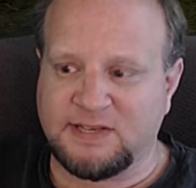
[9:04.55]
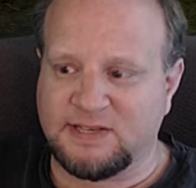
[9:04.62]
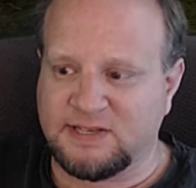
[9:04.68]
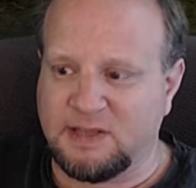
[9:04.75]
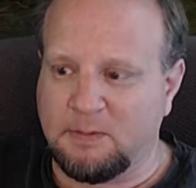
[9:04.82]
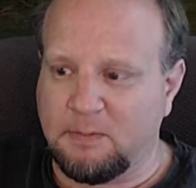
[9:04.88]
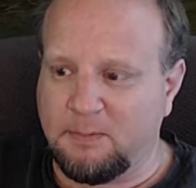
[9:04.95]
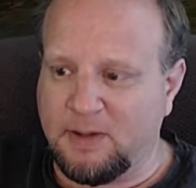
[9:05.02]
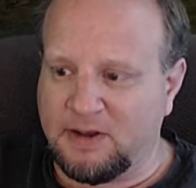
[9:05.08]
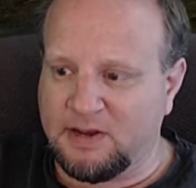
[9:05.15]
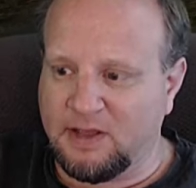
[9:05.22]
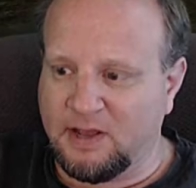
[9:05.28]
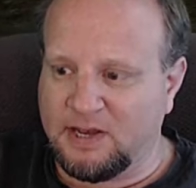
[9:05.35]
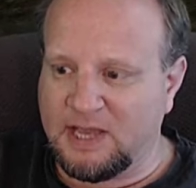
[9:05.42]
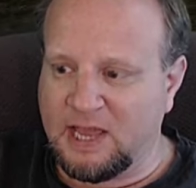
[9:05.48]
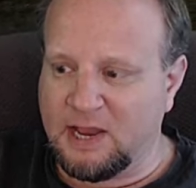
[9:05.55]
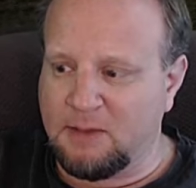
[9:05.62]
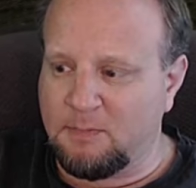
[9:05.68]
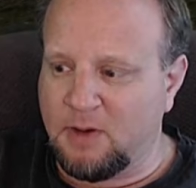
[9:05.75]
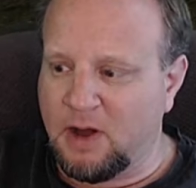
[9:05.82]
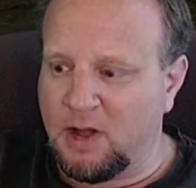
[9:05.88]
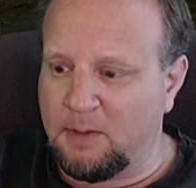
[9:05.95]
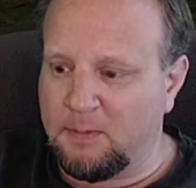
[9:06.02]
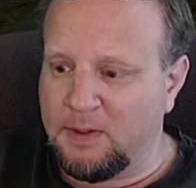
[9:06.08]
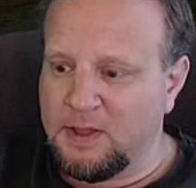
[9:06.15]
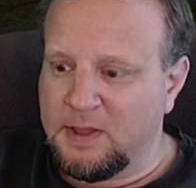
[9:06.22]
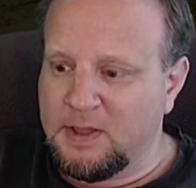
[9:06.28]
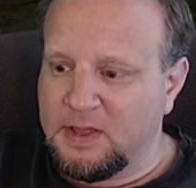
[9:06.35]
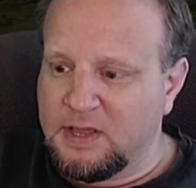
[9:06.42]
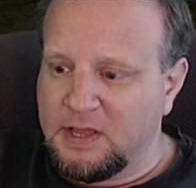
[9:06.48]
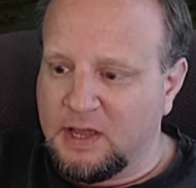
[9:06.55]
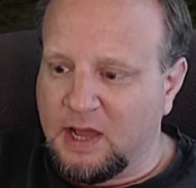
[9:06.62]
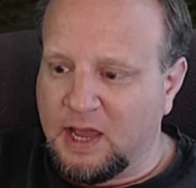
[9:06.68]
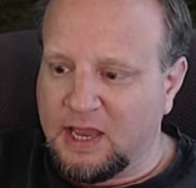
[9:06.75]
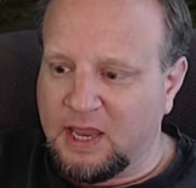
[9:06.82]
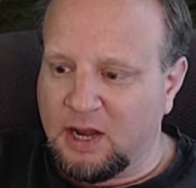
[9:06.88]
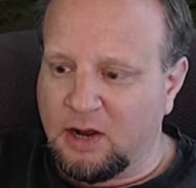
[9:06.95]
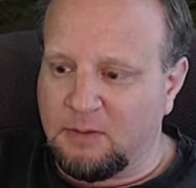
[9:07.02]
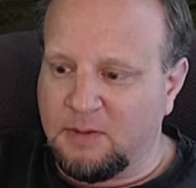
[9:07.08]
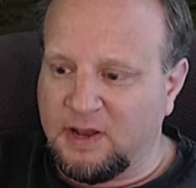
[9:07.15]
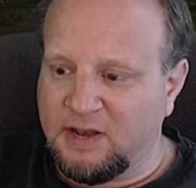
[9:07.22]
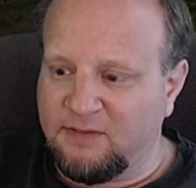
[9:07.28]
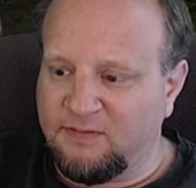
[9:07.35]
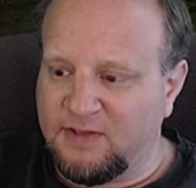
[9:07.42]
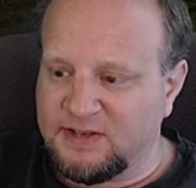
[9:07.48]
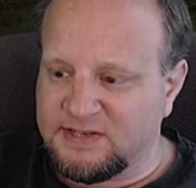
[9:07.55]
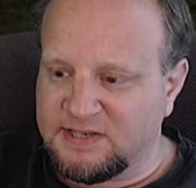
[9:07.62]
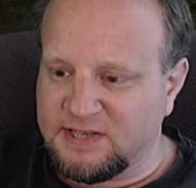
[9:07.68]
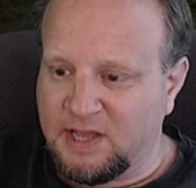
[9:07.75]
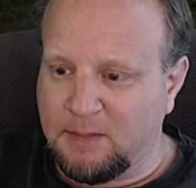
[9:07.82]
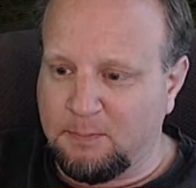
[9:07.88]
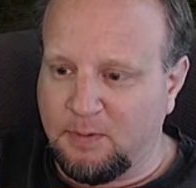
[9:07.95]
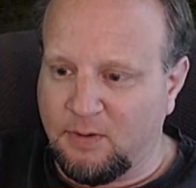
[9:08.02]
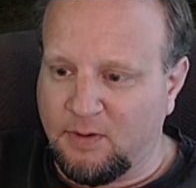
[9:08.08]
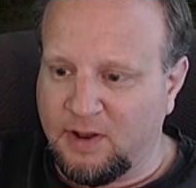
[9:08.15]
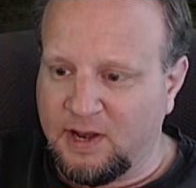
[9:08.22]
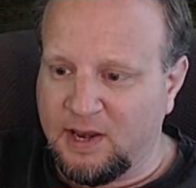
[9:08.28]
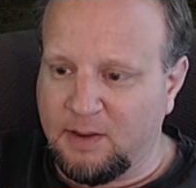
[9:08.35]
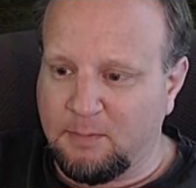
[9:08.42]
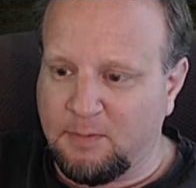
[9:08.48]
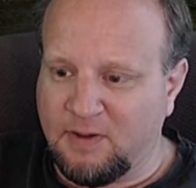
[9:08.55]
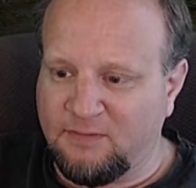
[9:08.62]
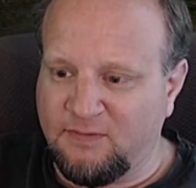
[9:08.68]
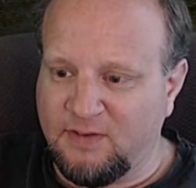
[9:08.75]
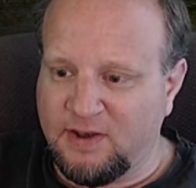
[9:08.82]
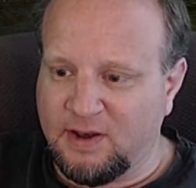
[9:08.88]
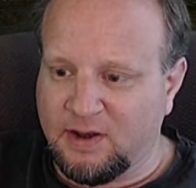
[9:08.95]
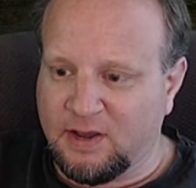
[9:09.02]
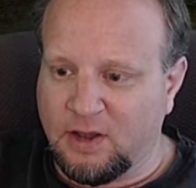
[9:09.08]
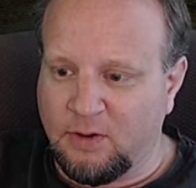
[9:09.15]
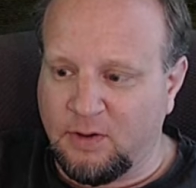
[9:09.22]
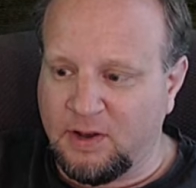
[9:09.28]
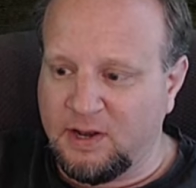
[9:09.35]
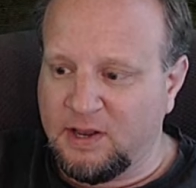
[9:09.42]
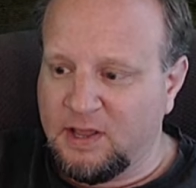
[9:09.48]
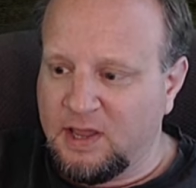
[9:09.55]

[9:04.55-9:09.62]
As I'm about to attack a mob, I get all my defenses up and running, buffing and going,